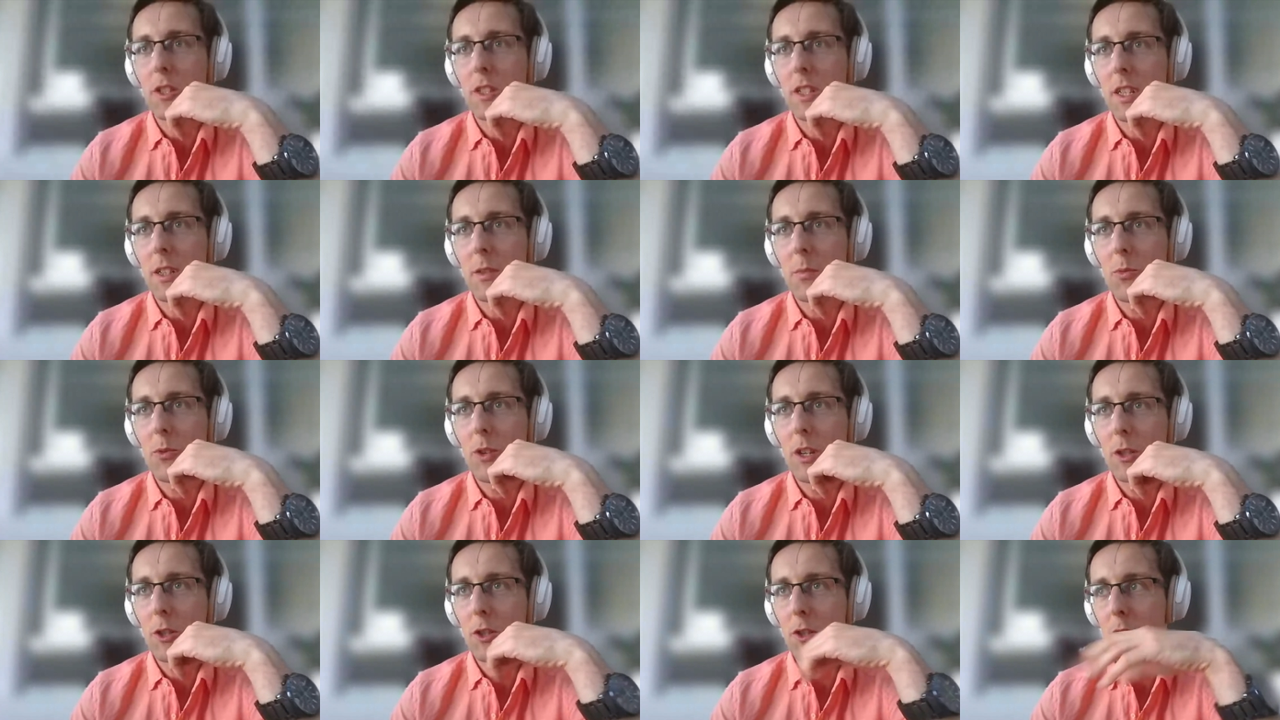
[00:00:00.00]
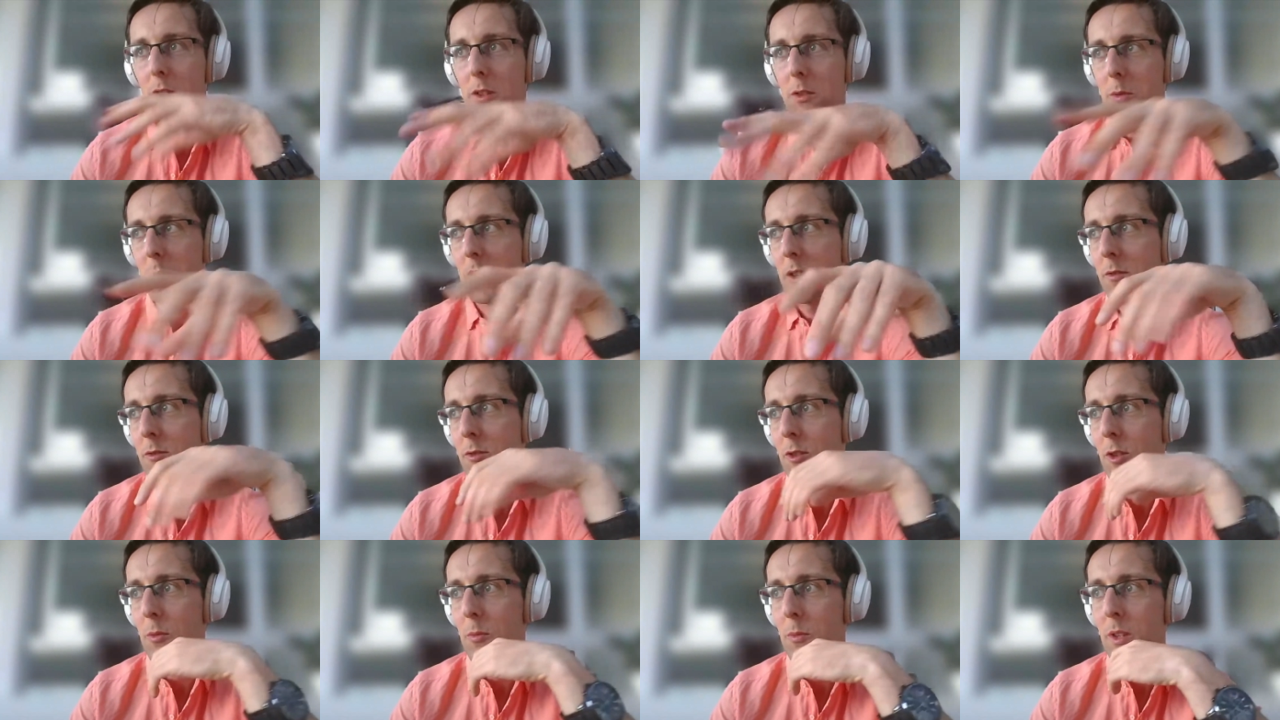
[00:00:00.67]
that pressure as well
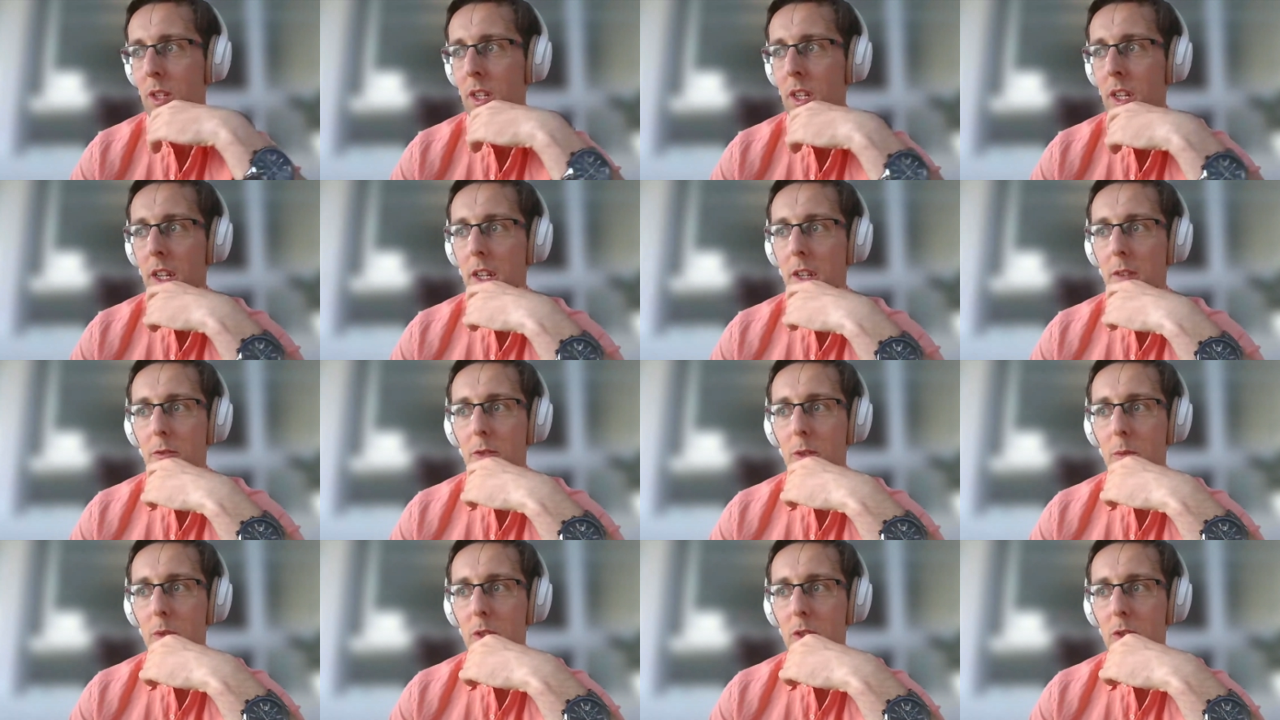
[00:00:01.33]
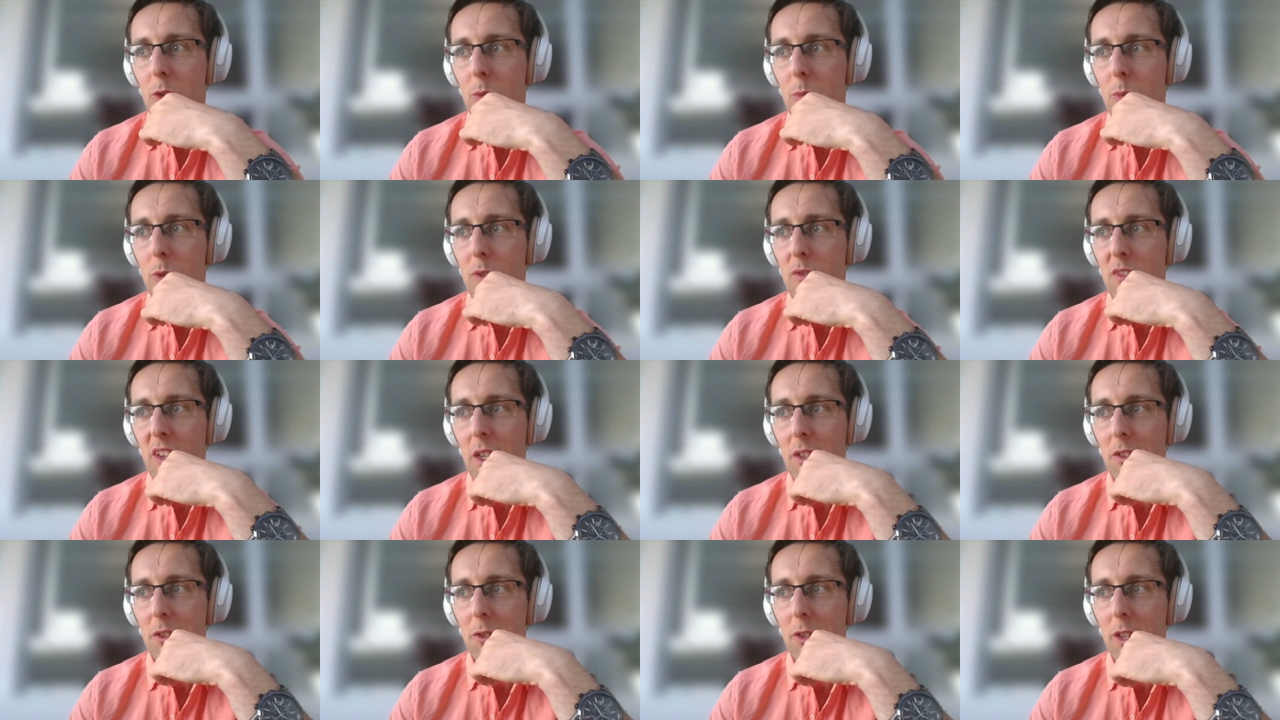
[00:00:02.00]
from from the
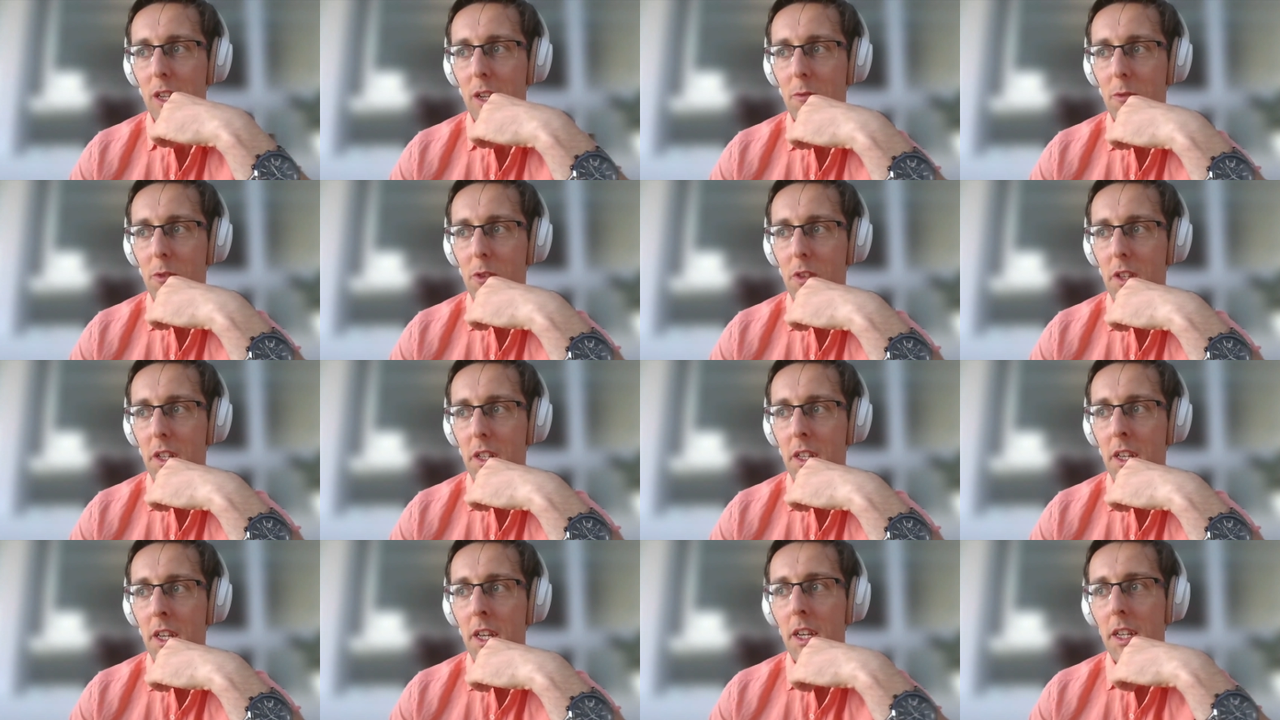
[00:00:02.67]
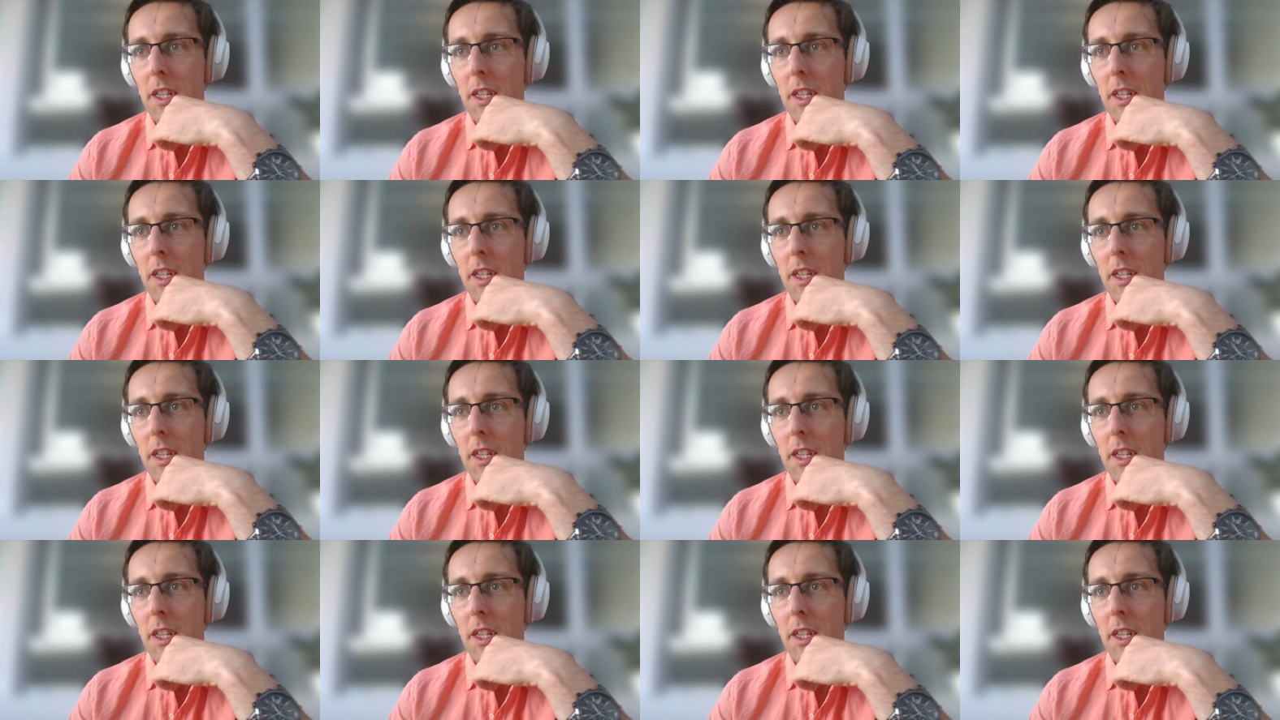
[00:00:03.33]
supervisor and everything.